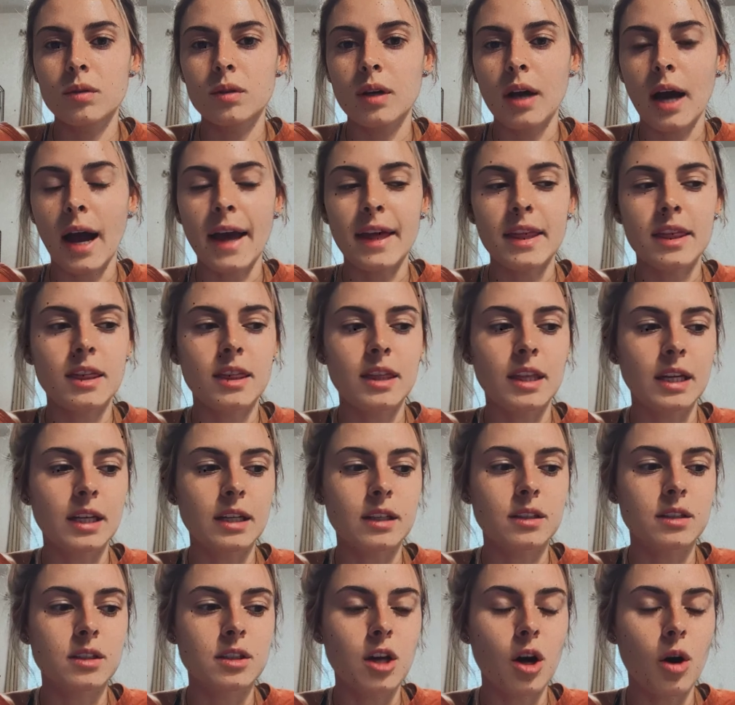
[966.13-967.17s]
I
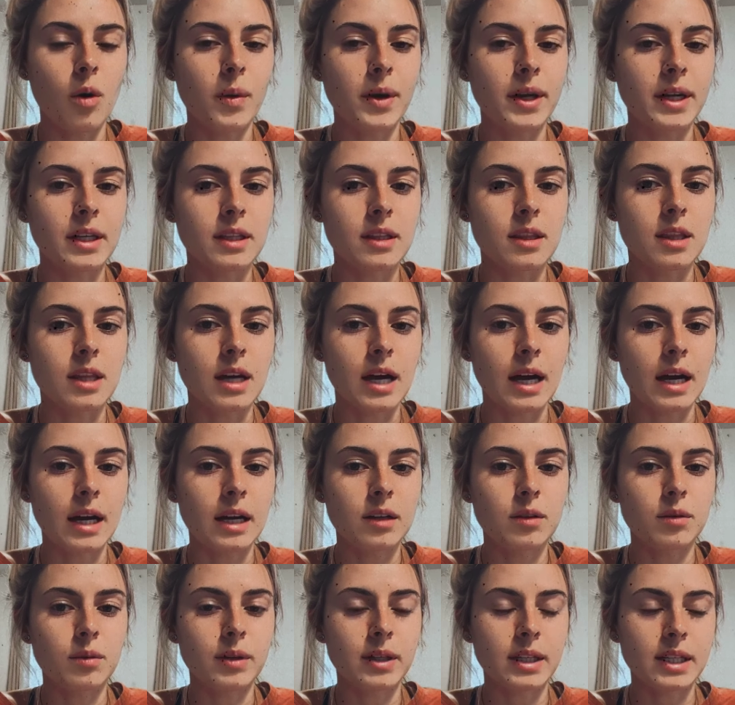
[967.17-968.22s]
think knowing
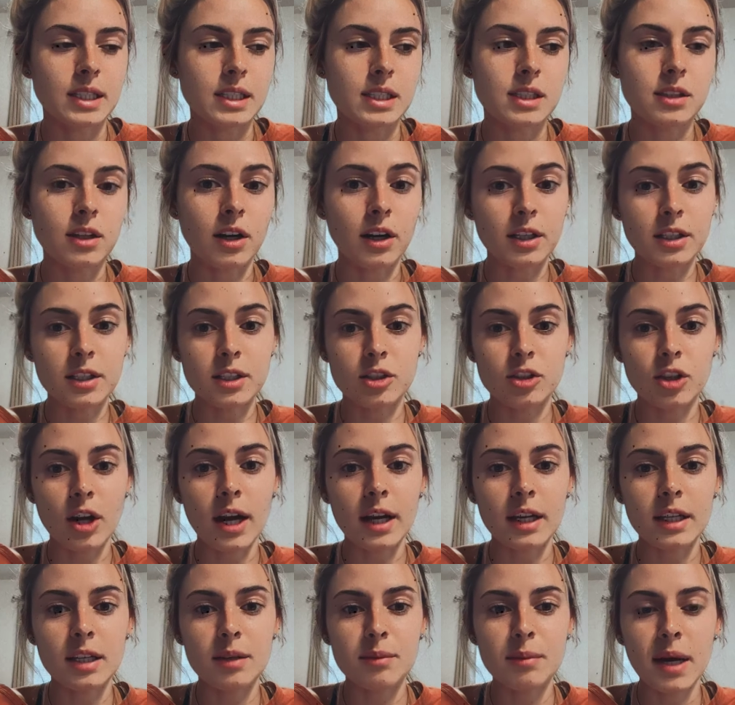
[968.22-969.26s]
that when I started
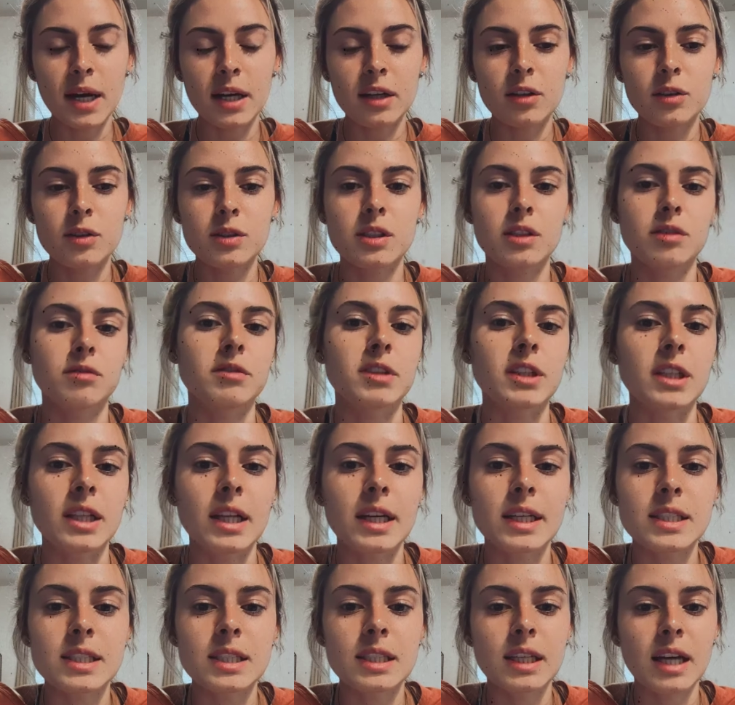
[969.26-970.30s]
tracking macros and
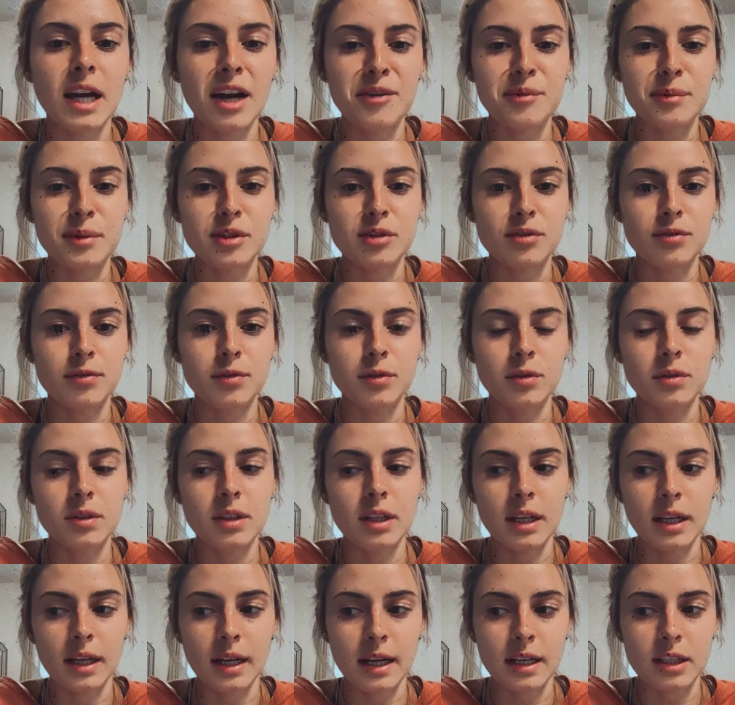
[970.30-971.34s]
realizing how much food
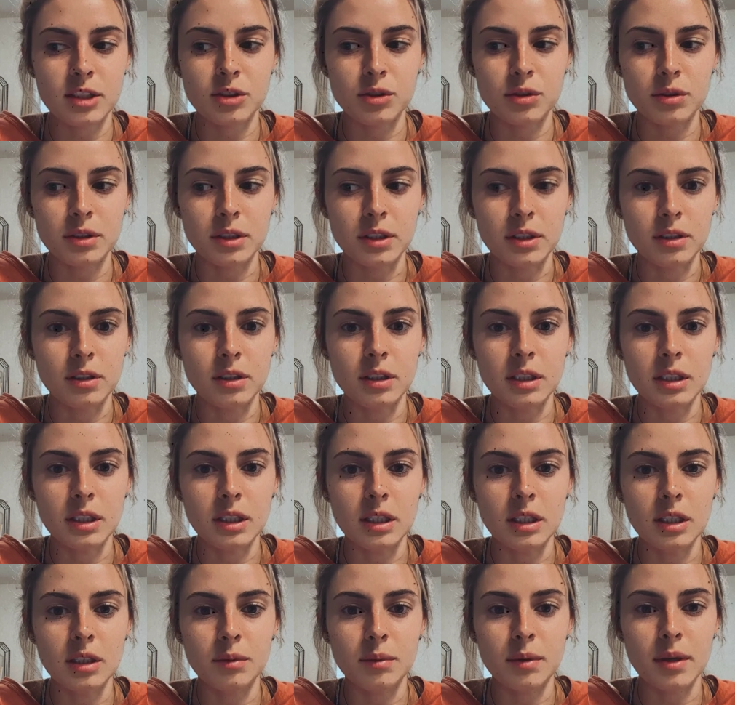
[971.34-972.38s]
that I actually could
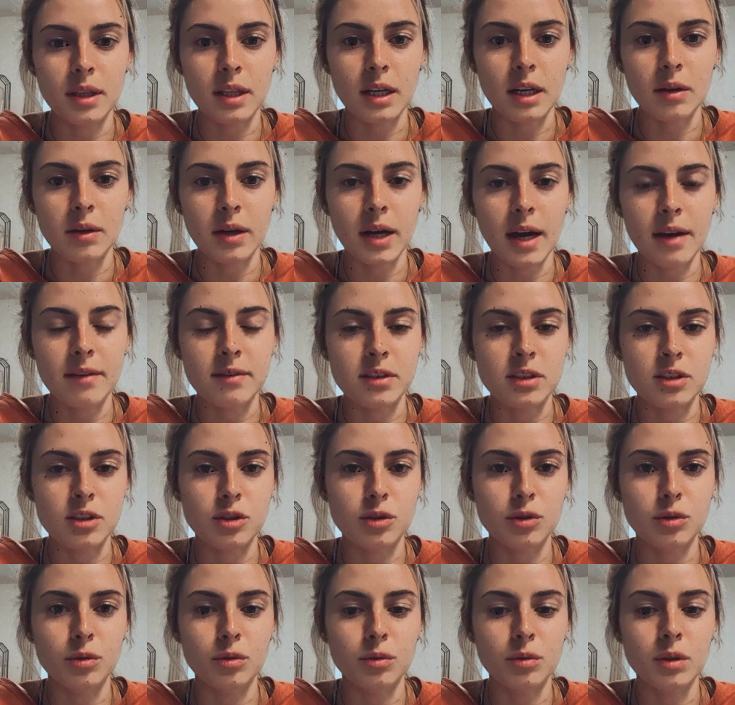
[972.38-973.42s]
eat without having
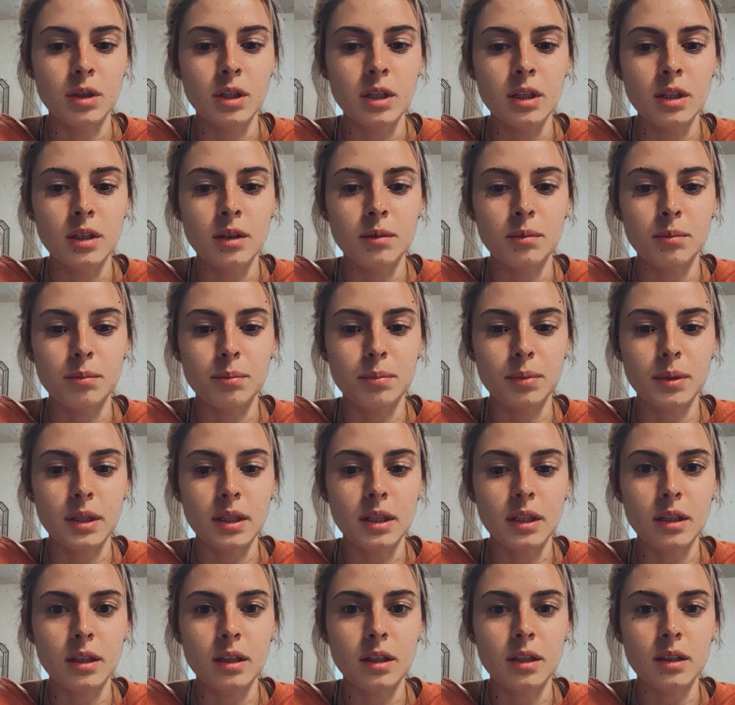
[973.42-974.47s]
to
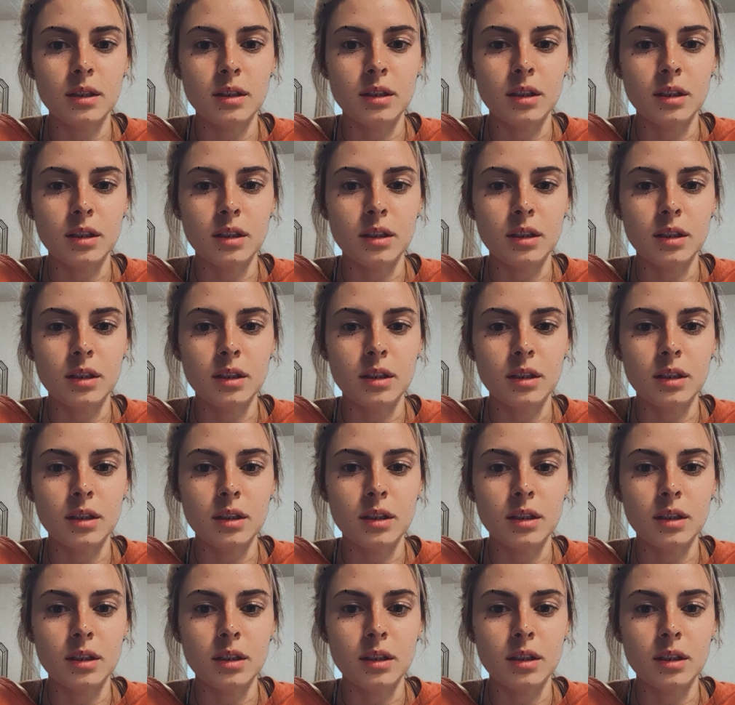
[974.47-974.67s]
be,